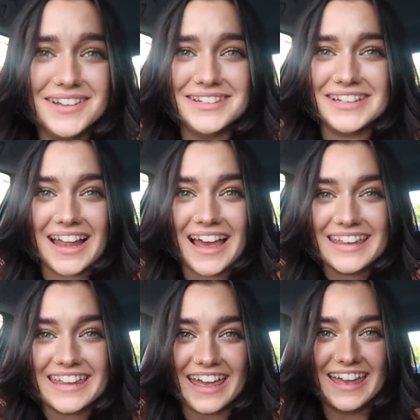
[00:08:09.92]
Do you
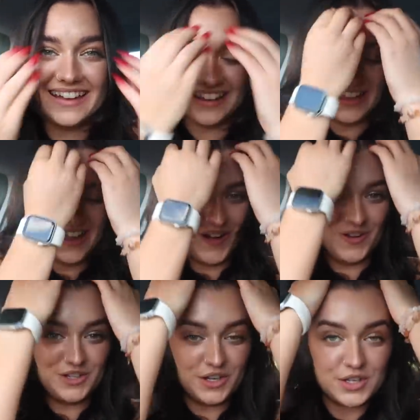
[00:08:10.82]
like it?
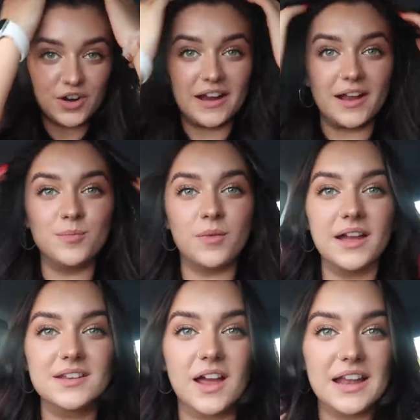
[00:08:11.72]
Also, sorry,
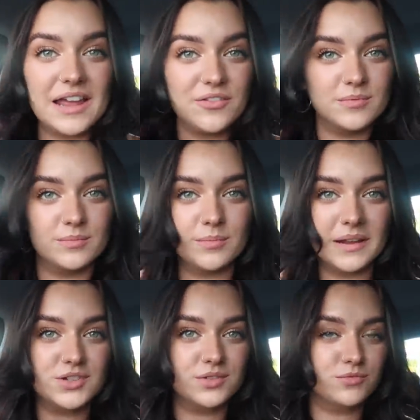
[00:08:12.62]
I left
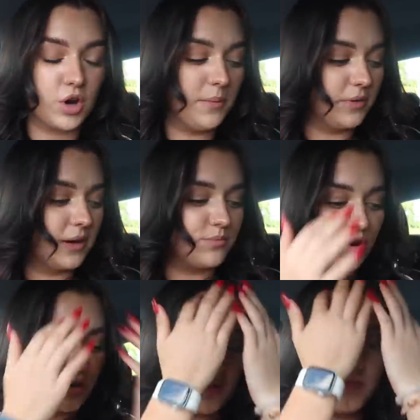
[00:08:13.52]
my tripod like
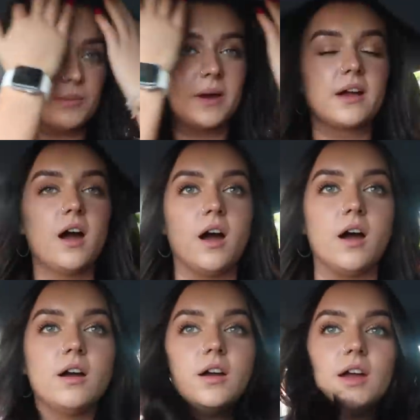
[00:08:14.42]
broke off in my
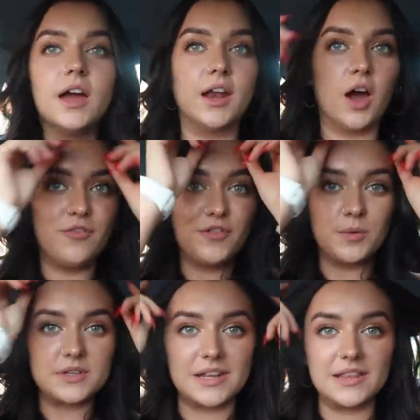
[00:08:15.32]
car and half of it
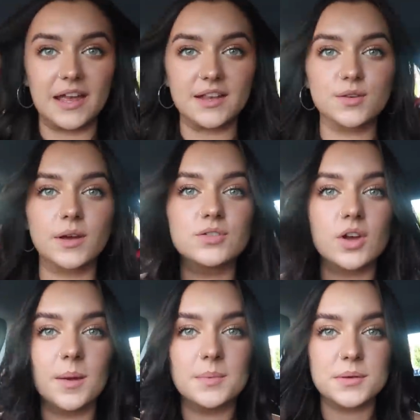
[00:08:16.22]
wasn't in there, so I
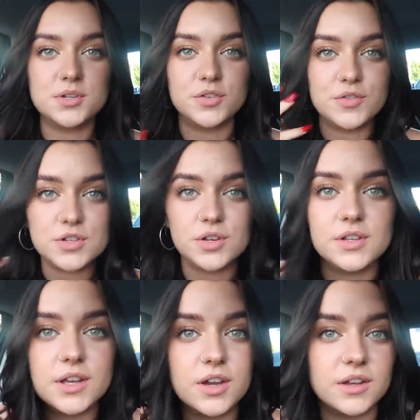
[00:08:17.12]
time-lapsed you for as long as
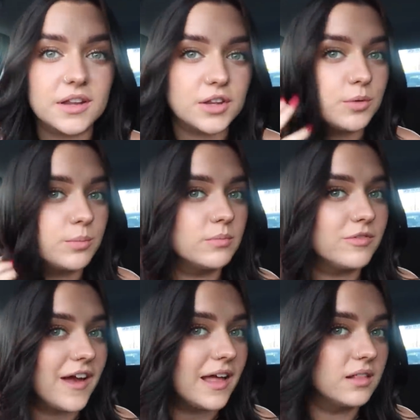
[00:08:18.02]
I could and then you
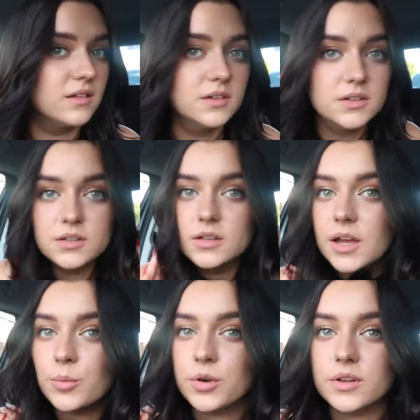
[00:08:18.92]
fell
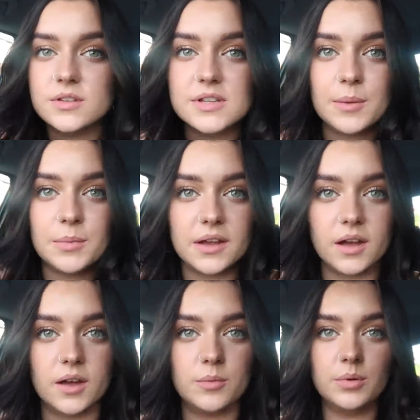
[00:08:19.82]
and wouldn't stand back up.